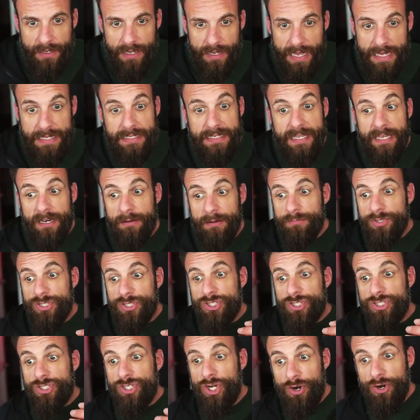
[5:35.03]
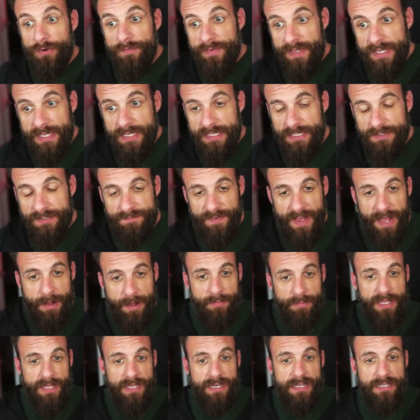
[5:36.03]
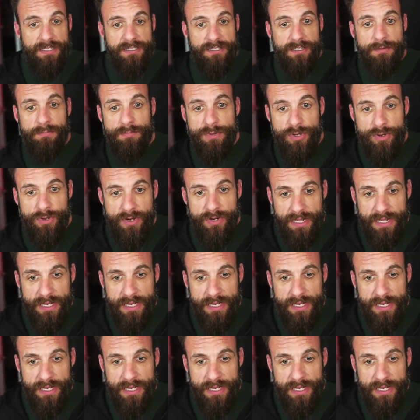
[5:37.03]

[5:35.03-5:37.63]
and get him serving his family and his community